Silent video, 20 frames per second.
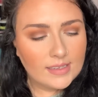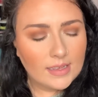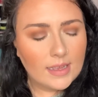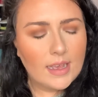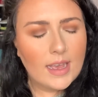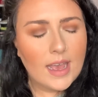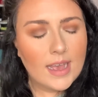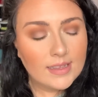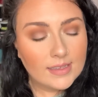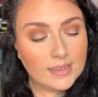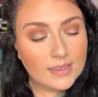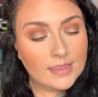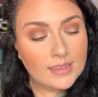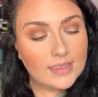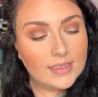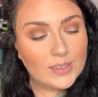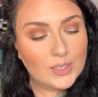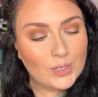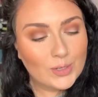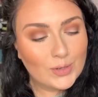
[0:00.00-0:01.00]
Essence
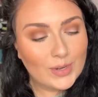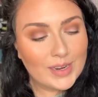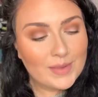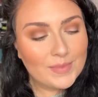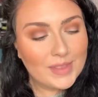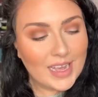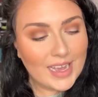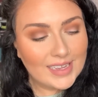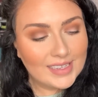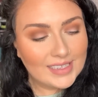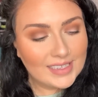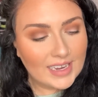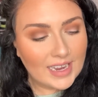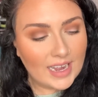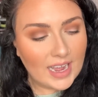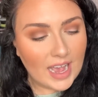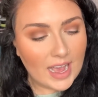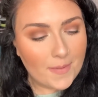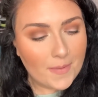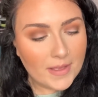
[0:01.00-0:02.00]
Extreme
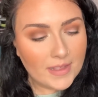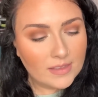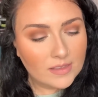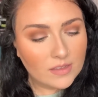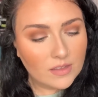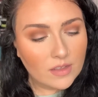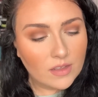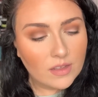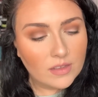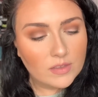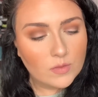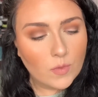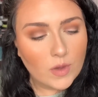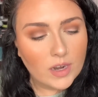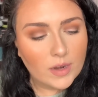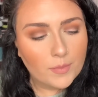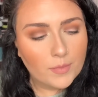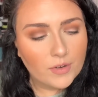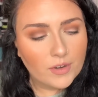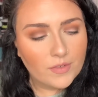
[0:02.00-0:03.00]
Lasting Eye Pencil. It's
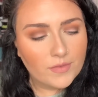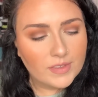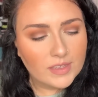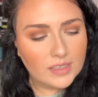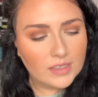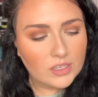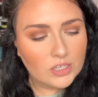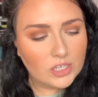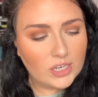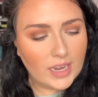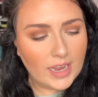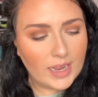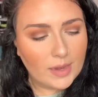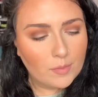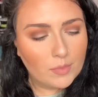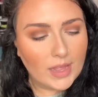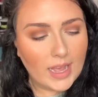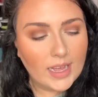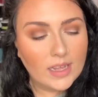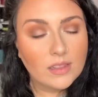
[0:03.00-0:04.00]
waterproof. It's in the shade
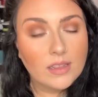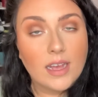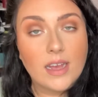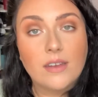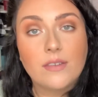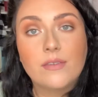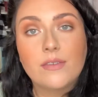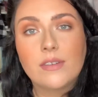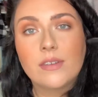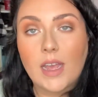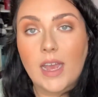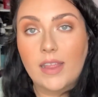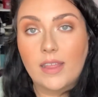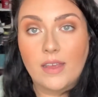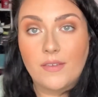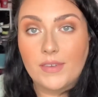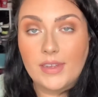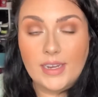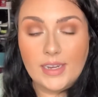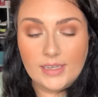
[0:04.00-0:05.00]
Black Love. I
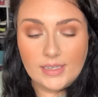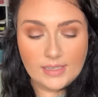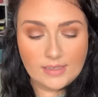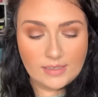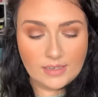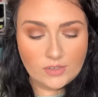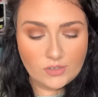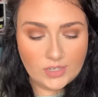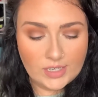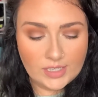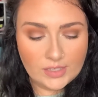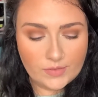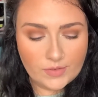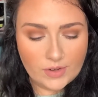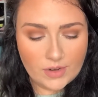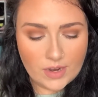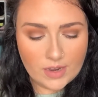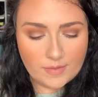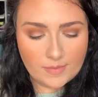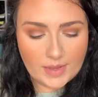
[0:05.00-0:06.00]
love it. It does not
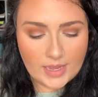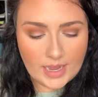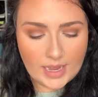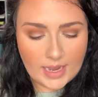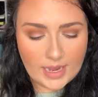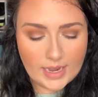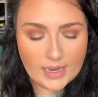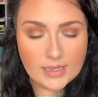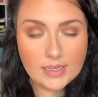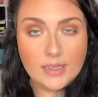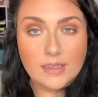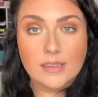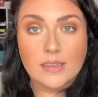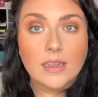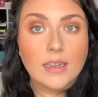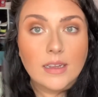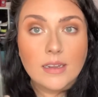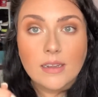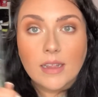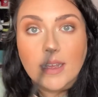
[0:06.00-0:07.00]
transfer on me. It
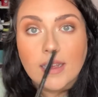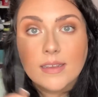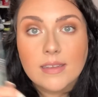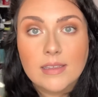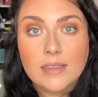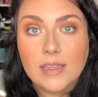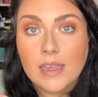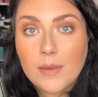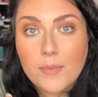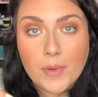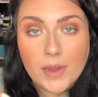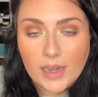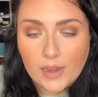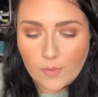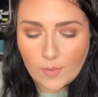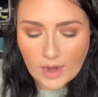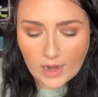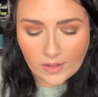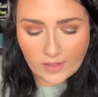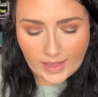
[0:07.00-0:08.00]
doesn't like seep
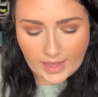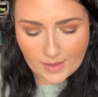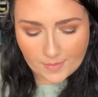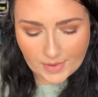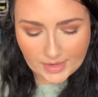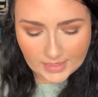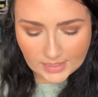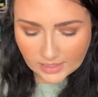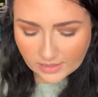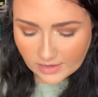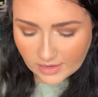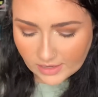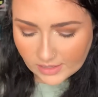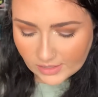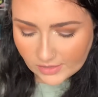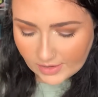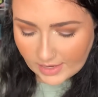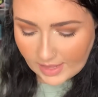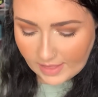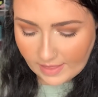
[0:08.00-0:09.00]
anywhere like in my tear ducts
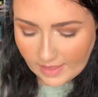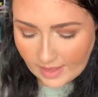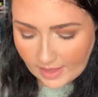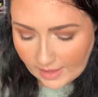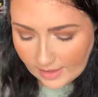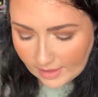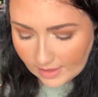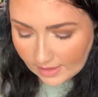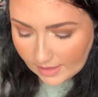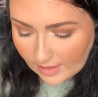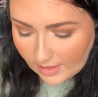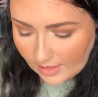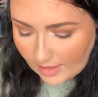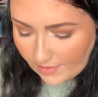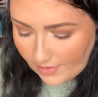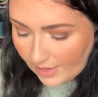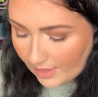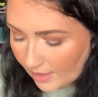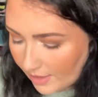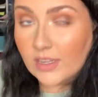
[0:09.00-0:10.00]
or anything. Love
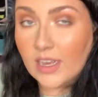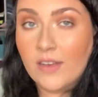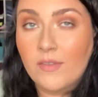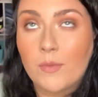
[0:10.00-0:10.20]
it. I have a